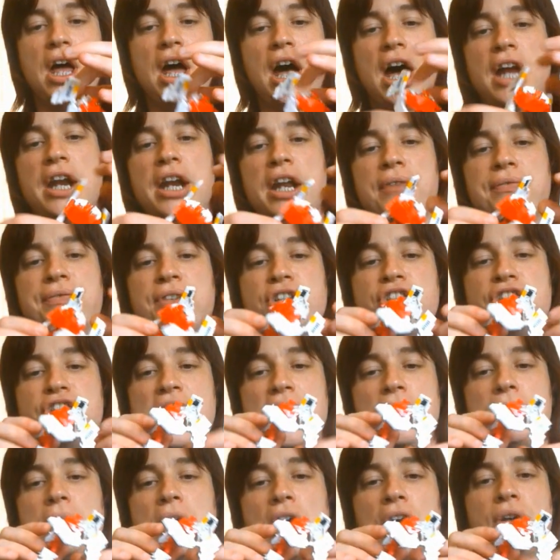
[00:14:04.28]
And for
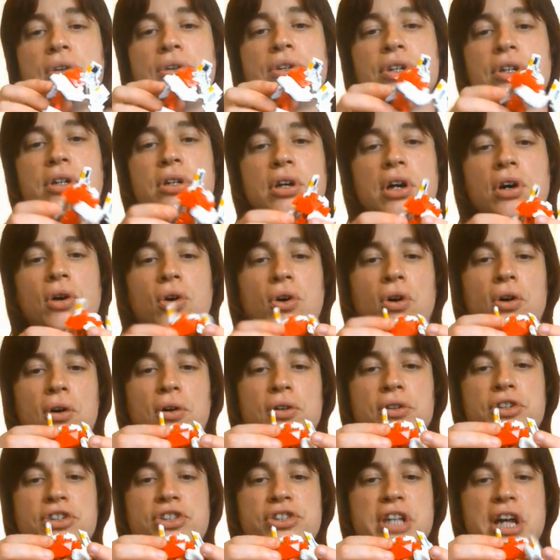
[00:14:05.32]
jet mode
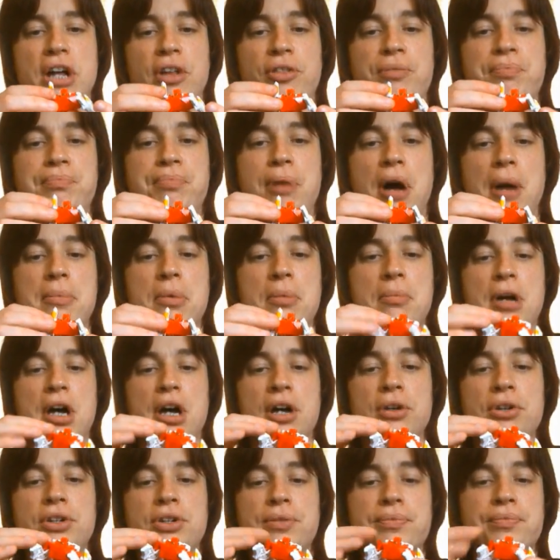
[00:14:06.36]
or stealth bomber
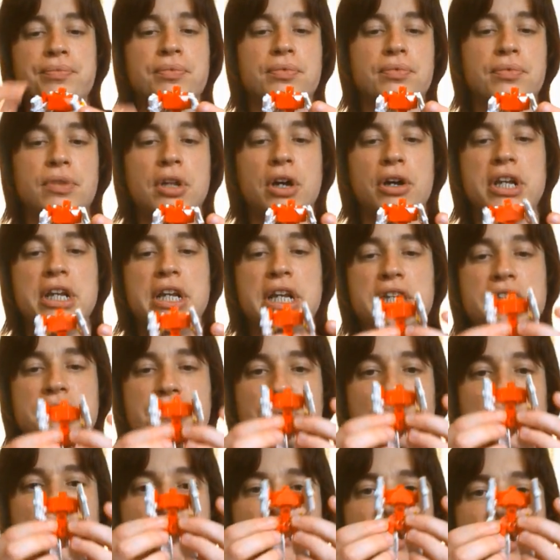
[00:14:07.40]
mode, oh, you need to
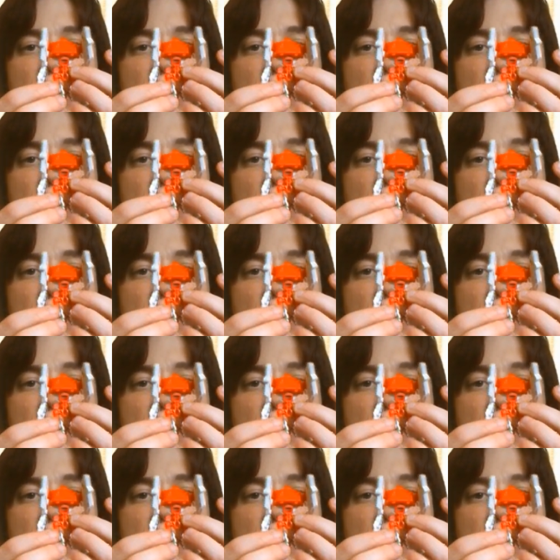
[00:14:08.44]
pull out the